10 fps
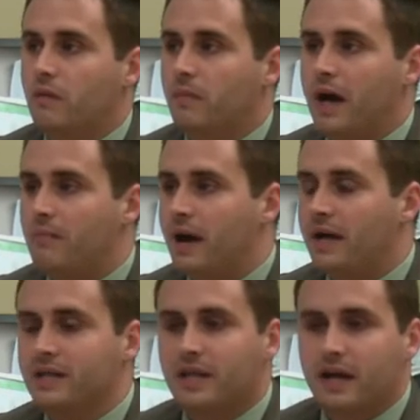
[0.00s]

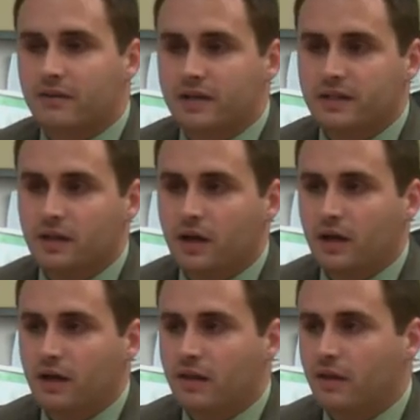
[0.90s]
Mott, and Kettering,
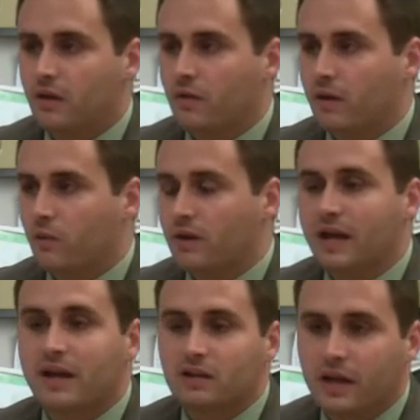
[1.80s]
uh, though we're a
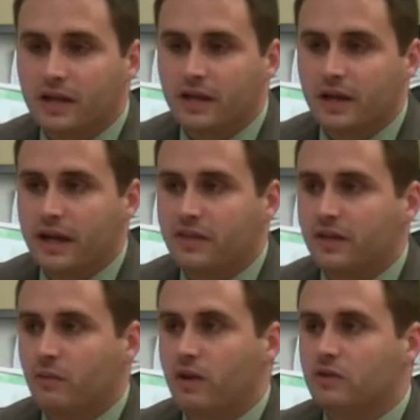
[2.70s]
lot alike, I
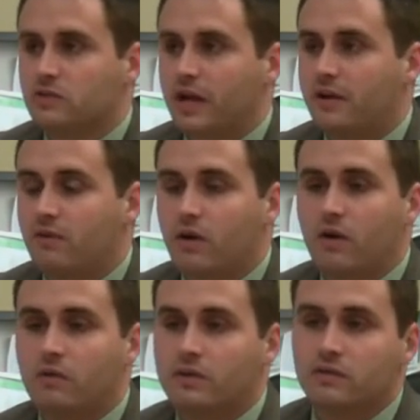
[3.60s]
think we also have our
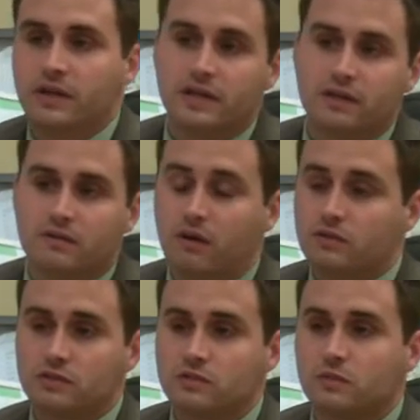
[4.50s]
own unique
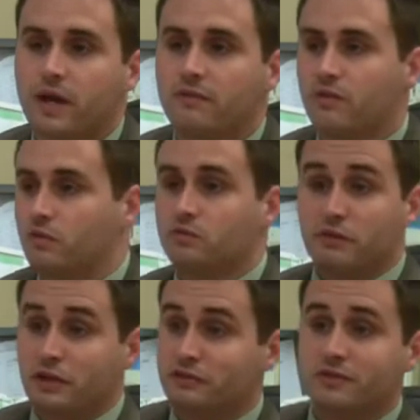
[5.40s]
cultures. We have our own
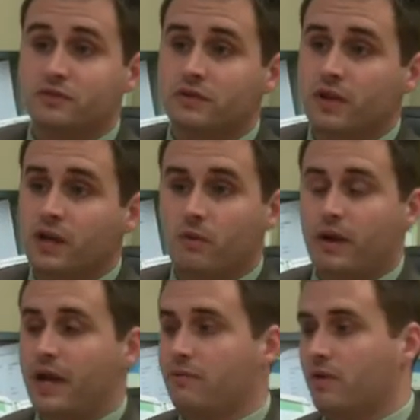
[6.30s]
traditions.
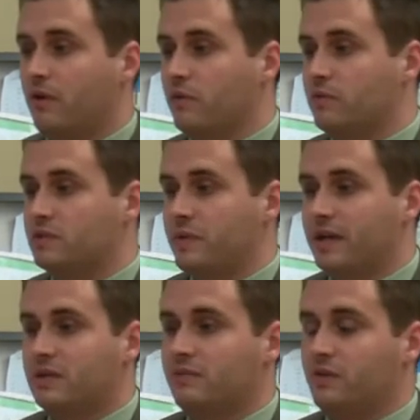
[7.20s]
We have our own
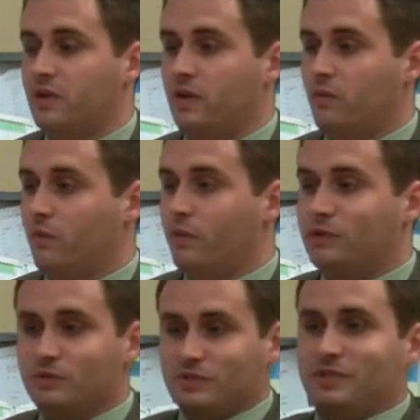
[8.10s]
respective, you know,
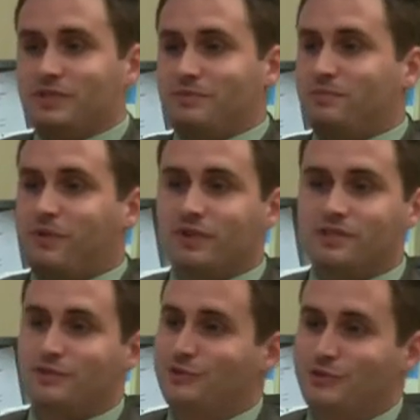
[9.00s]
rituals and parts
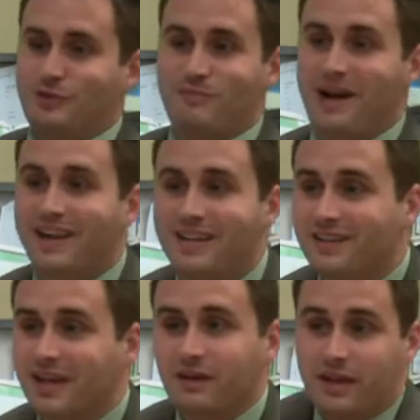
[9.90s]
of our student body
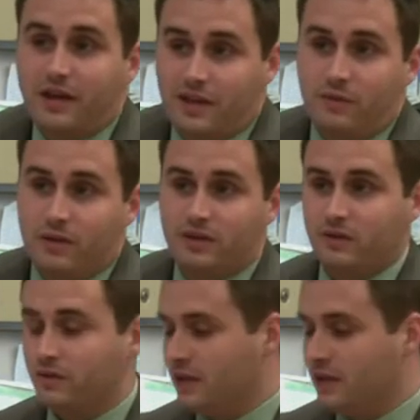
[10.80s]
that, that, that we do.